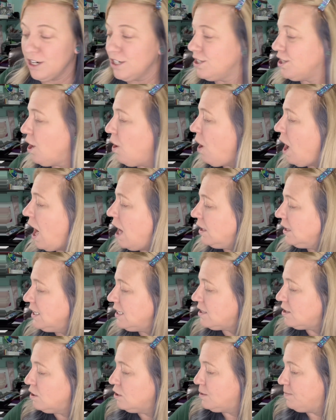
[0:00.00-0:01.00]
So I'll
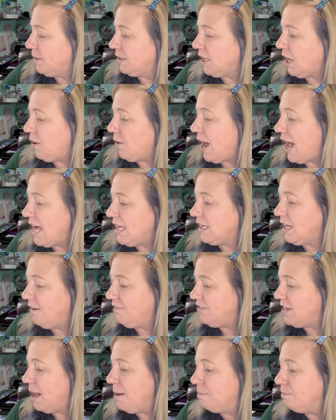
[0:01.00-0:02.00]
list those below. I love
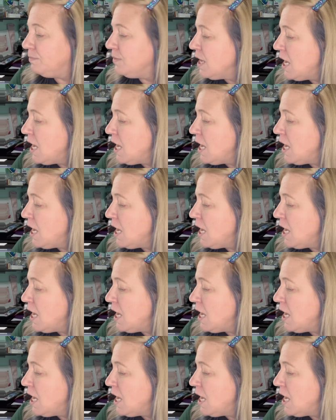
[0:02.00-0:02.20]
them.